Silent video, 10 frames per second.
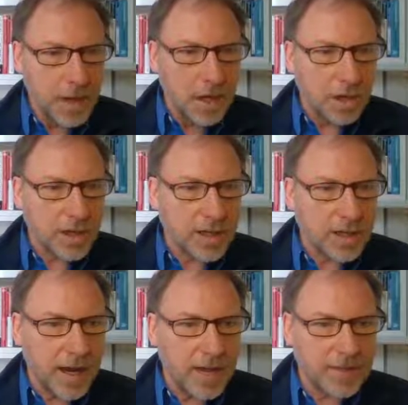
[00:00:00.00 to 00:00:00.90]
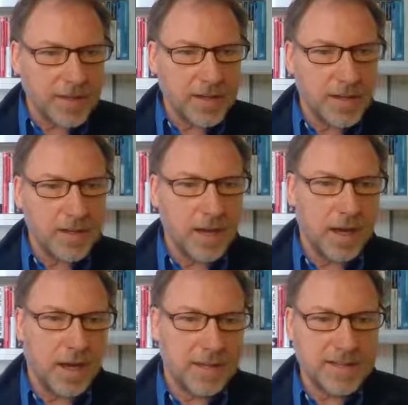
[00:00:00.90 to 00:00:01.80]
Looking at the
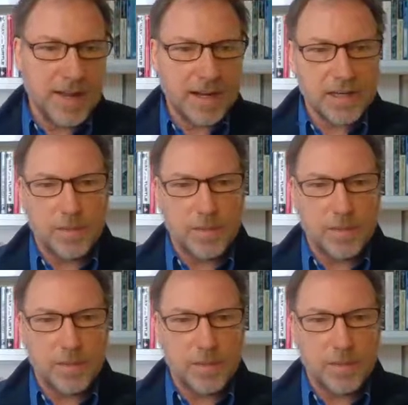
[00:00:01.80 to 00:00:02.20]
DAX,